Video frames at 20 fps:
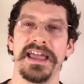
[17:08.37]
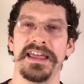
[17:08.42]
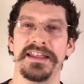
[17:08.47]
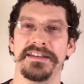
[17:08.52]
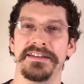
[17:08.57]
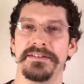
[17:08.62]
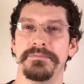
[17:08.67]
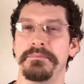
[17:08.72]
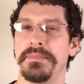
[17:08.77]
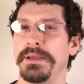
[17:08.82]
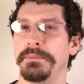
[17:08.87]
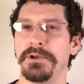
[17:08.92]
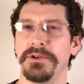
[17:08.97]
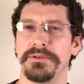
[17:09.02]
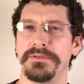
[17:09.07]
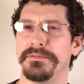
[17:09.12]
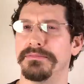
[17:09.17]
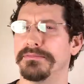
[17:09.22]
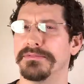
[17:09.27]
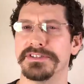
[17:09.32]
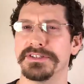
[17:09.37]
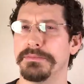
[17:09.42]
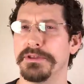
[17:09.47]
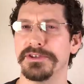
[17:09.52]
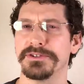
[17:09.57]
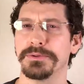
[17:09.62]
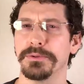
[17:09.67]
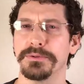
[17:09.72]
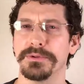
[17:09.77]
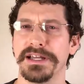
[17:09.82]
and maybe some of
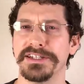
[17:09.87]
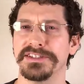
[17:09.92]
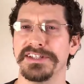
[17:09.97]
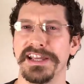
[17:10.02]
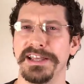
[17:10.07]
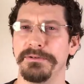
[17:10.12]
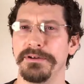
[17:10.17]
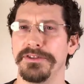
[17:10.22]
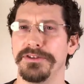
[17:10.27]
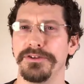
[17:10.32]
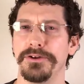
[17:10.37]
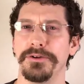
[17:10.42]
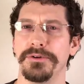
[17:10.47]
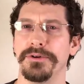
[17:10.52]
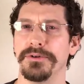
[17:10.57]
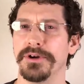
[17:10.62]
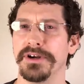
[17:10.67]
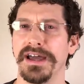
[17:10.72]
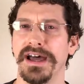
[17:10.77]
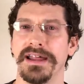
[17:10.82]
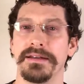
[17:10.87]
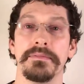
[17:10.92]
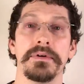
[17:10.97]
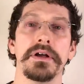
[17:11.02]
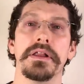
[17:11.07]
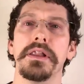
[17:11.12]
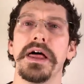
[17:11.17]
this will resonate with you or not.